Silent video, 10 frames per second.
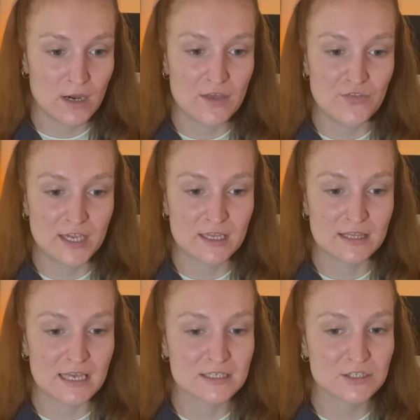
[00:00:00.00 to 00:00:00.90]
I think
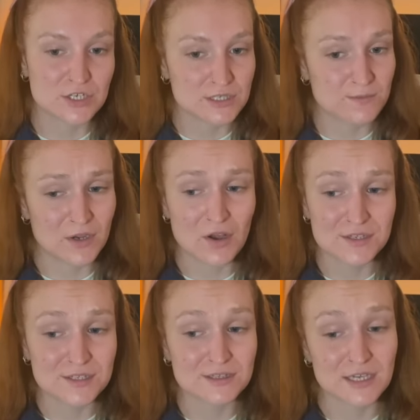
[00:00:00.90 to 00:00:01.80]
that's just
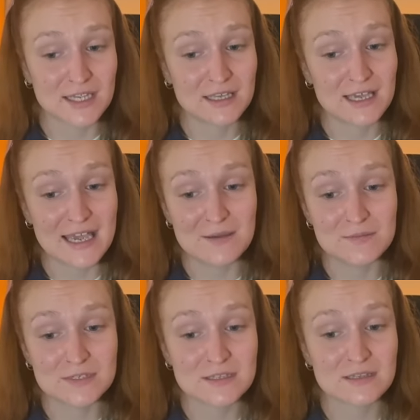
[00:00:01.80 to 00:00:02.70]
because the
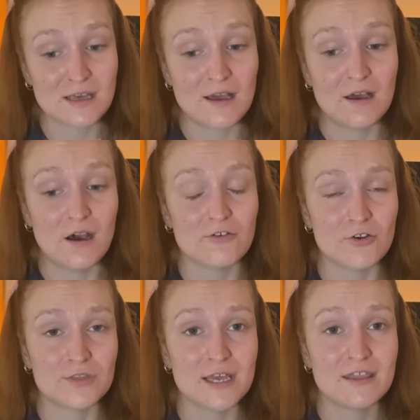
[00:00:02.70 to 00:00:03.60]
games that are
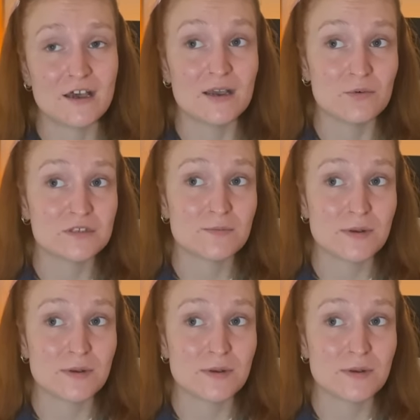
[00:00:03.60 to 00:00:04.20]
on there that I want to